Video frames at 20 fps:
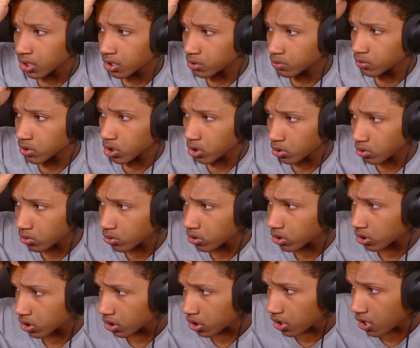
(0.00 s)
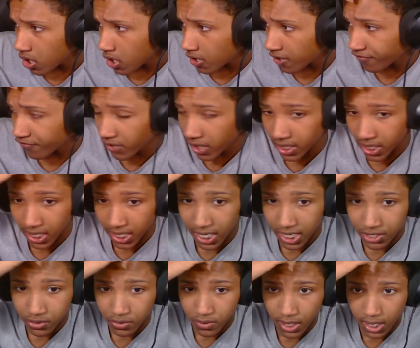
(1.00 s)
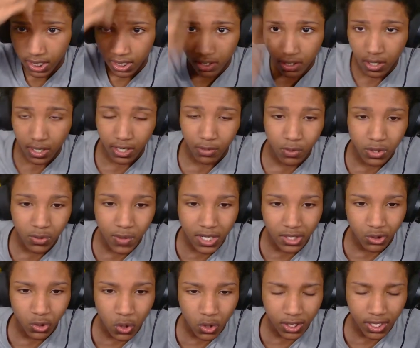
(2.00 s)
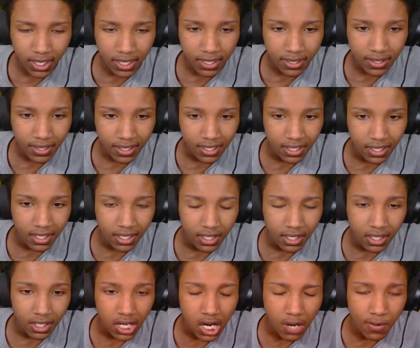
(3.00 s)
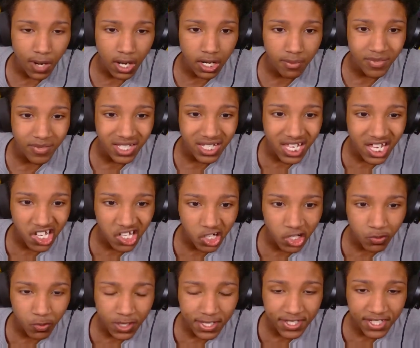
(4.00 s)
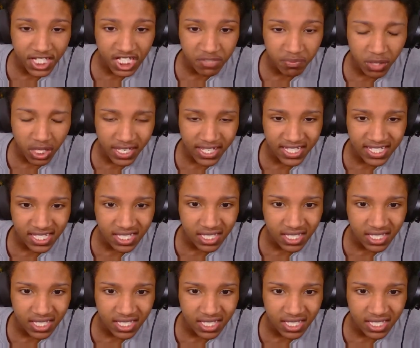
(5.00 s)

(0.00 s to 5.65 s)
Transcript: no. Alright, fine, I got you, gang. Alright, what do I do? Okay. Alright, I'm in here. What is this place?